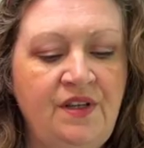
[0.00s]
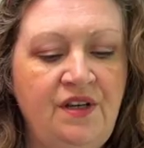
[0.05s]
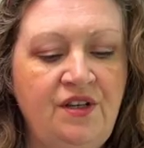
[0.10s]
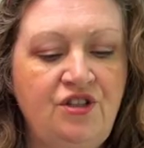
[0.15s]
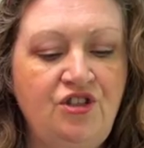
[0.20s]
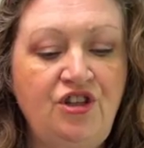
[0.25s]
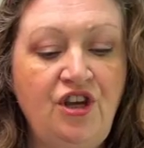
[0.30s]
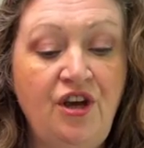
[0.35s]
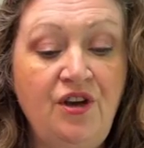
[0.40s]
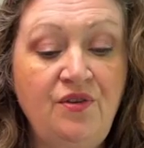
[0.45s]

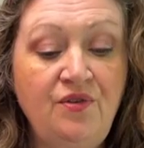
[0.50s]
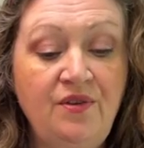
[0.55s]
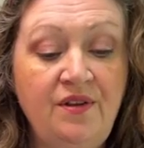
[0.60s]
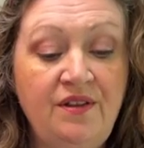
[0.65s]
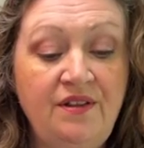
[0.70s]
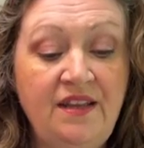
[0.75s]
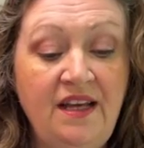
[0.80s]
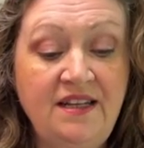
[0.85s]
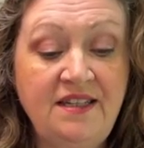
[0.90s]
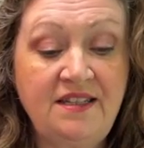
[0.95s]
So
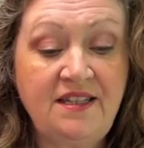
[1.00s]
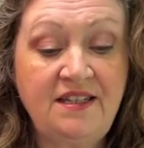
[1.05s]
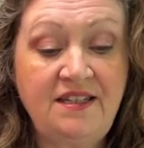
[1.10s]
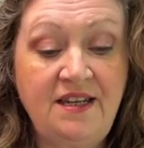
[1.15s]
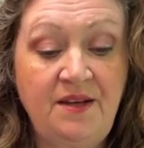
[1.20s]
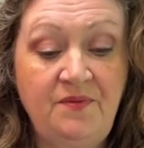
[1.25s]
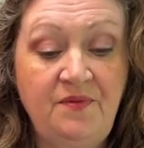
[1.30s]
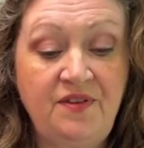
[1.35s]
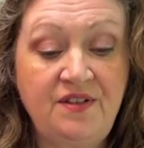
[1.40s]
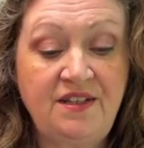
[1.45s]
that's the
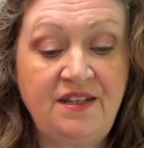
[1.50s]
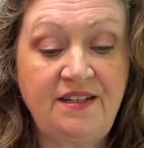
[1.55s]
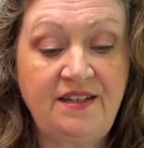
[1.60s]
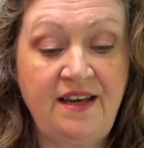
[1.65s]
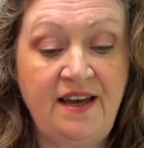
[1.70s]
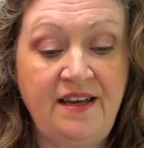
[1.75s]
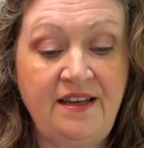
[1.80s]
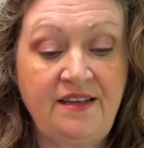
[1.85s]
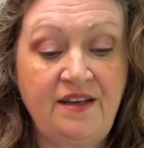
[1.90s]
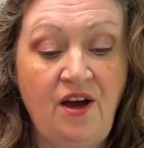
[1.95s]
tip for
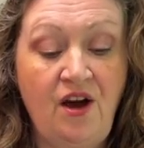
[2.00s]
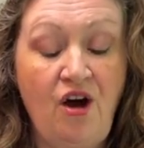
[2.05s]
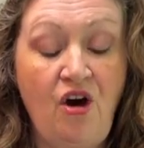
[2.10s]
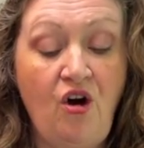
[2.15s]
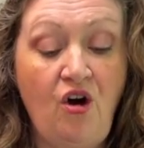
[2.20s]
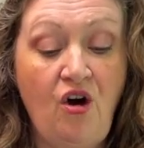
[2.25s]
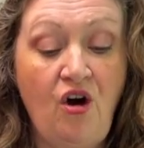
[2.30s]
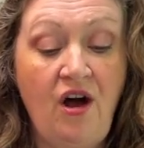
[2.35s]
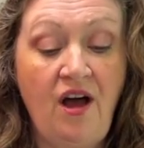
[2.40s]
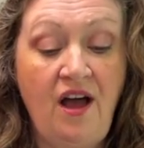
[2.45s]
today,
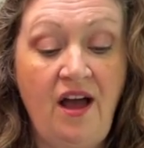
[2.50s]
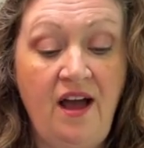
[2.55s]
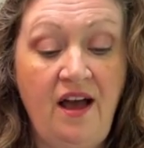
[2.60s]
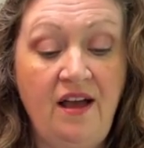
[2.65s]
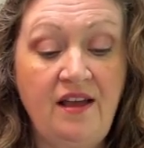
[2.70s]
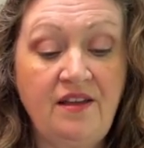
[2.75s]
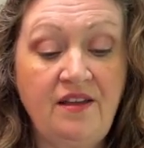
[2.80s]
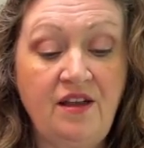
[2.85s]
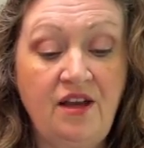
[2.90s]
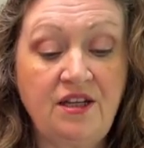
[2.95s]

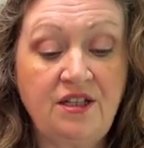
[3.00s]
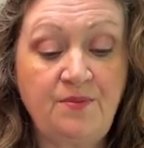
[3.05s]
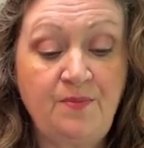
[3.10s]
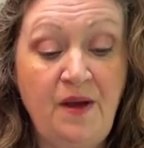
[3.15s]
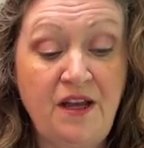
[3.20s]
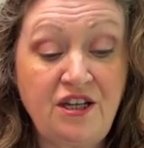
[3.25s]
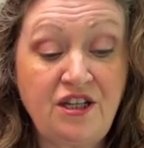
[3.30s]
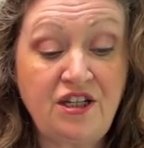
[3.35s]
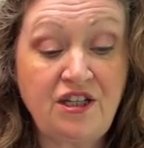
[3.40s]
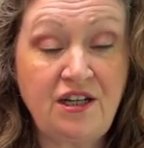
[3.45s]

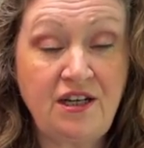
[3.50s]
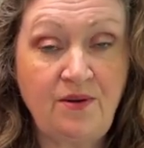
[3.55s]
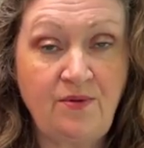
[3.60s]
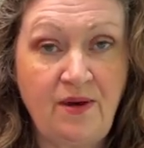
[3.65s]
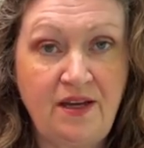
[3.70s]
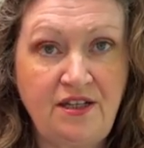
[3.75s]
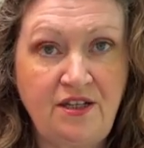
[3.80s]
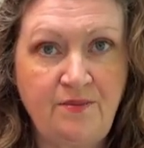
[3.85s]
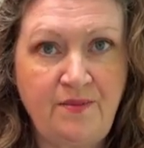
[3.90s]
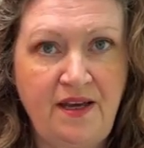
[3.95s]
especially
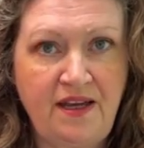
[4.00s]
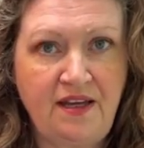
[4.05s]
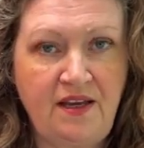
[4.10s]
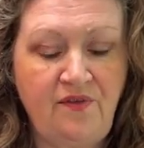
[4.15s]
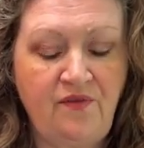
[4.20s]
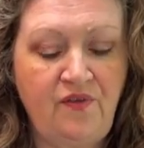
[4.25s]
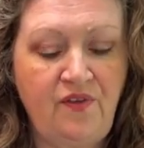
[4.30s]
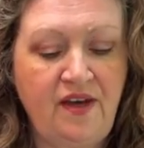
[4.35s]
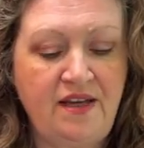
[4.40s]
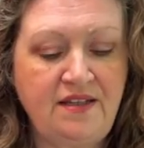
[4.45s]
when you're
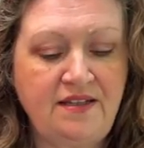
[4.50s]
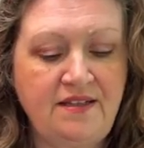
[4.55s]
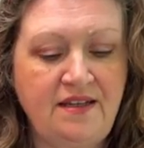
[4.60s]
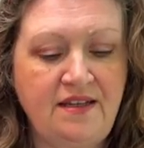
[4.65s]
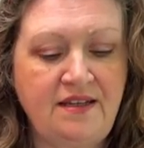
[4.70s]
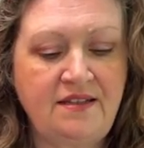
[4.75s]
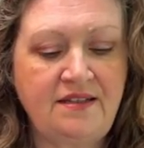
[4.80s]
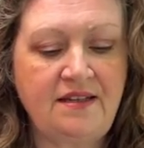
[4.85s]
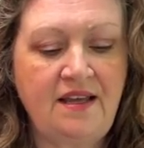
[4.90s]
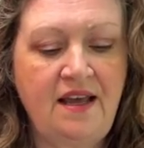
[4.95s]
making
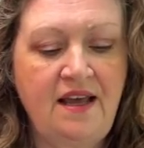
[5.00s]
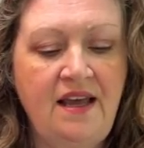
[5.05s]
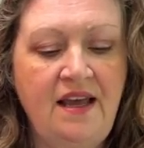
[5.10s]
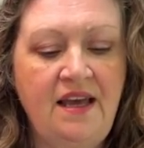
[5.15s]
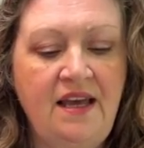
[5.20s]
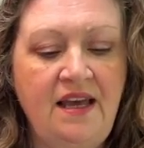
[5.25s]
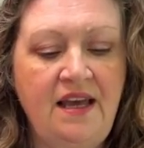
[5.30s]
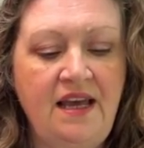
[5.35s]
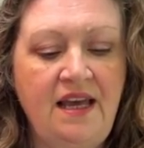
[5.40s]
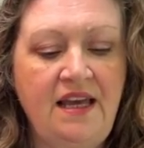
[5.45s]
faces,
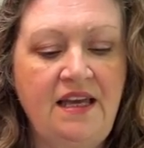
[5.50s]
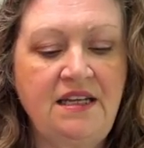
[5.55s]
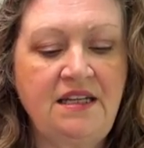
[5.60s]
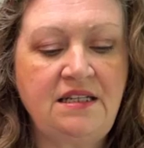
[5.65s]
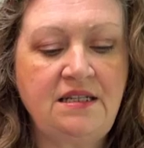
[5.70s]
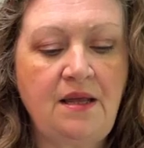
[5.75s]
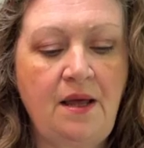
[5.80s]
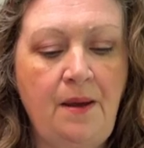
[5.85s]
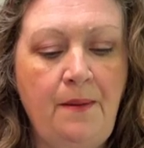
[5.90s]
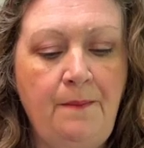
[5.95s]

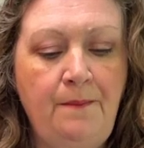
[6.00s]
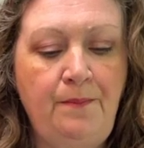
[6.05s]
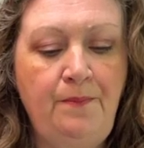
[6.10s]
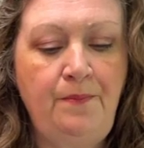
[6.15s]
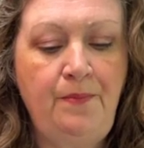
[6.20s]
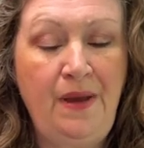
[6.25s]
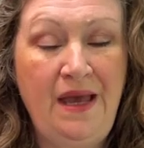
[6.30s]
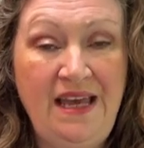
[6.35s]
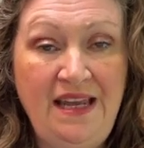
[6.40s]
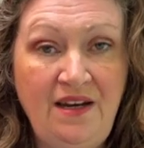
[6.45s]
is
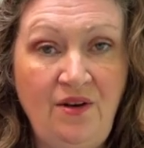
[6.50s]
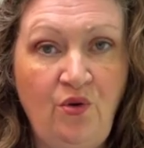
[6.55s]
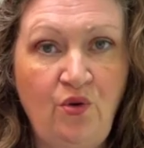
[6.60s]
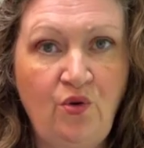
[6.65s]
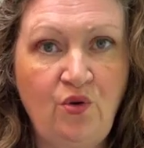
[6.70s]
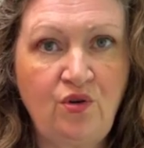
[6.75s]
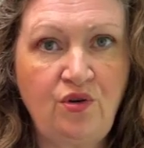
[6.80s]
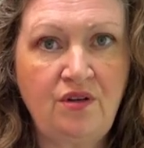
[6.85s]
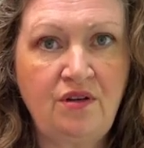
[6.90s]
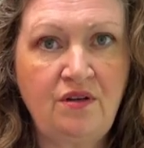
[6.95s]
pin
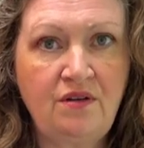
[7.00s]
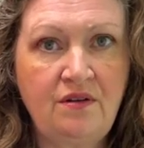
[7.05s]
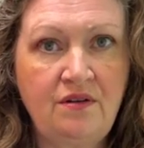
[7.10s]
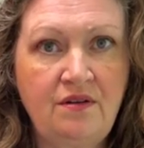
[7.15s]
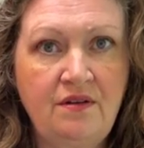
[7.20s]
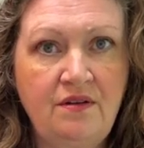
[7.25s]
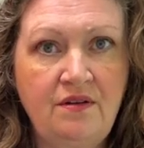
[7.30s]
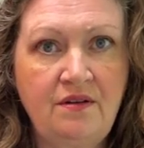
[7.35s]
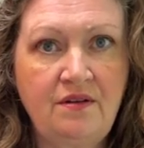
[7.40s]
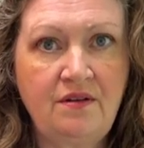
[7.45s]
on
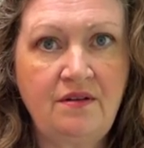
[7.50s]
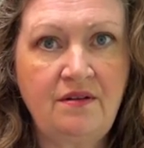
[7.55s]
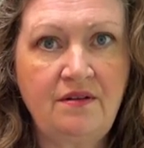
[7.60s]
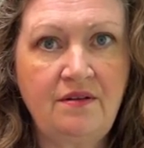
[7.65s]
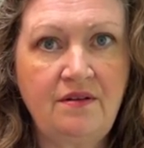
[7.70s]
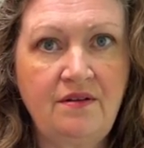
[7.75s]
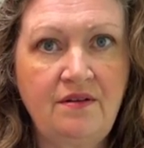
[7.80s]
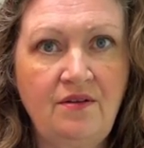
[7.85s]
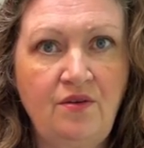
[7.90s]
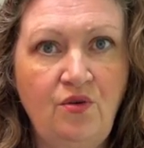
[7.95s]

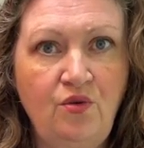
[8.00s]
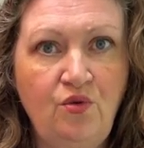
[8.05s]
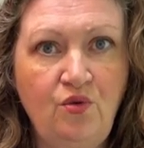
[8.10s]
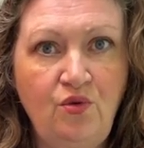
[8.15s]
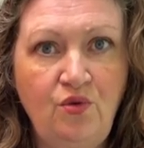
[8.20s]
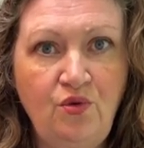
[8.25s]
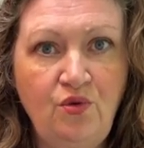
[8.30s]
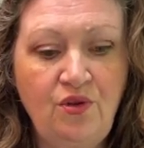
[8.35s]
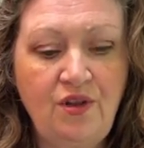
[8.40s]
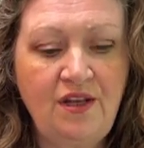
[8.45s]

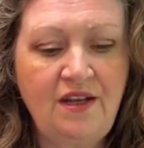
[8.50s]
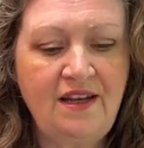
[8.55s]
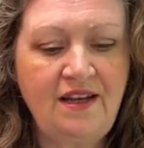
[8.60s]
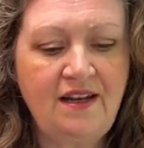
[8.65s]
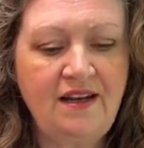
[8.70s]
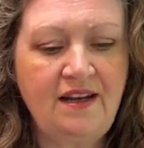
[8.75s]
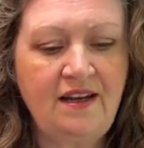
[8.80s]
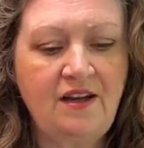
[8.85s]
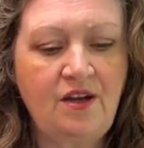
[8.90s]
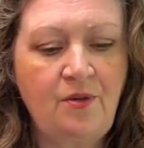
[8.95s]
all the
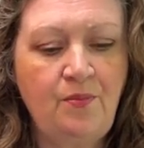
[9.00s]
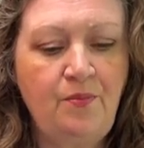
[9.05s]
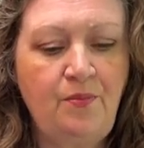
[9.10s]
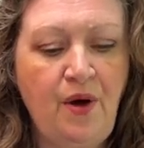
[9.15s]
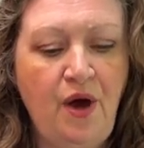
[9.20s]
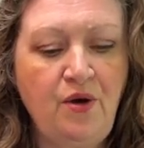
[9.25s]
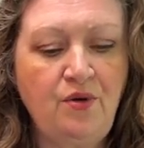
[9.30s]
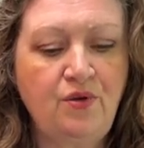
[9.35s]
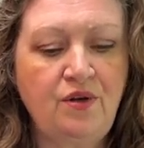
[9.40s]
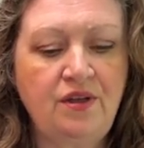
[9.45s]
little
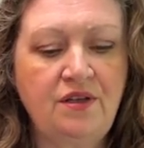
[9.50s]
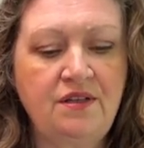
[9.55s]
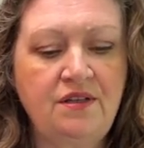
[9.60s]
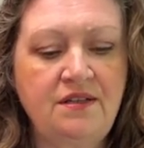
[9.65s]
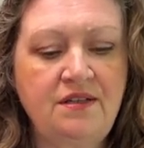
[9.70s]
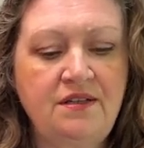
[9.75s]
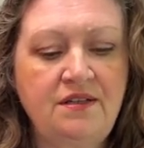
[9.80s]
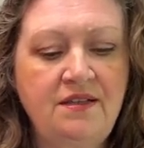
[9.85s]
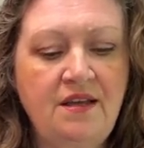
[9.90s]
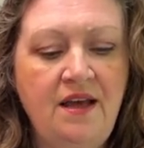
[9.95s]

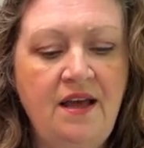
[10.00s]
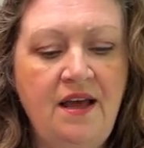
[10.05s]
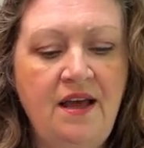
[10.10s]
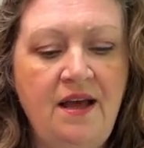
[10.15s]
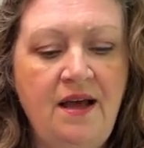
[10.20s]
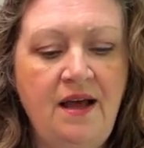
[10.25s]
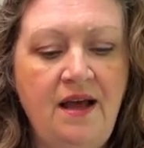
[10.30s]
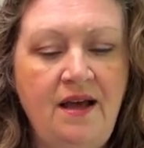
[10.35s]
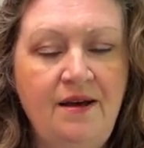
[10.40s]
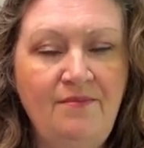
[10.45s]
components
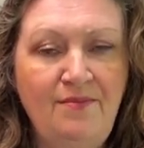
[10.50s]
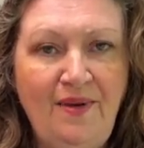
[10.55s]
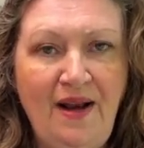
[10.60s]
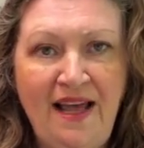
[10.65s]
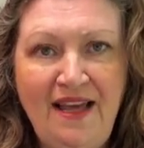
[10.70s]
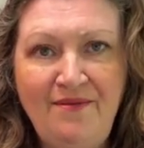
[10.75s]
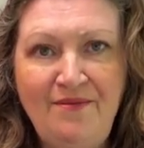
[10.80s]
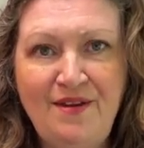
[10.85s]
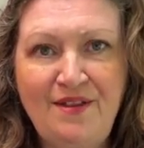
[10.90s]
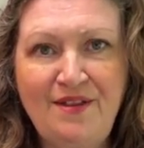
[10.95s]
and
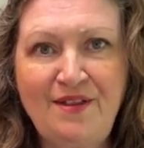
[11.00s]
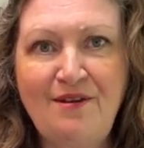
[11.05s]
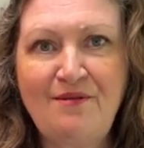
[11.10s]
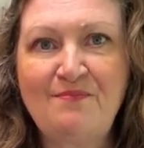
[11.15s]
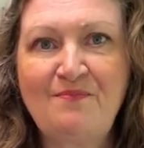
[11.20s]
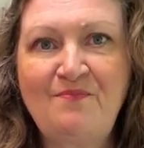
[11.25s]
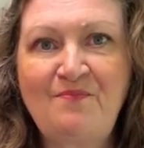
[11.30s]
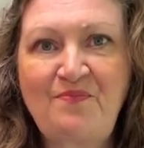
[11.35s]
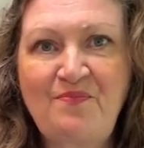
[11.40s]
play with them,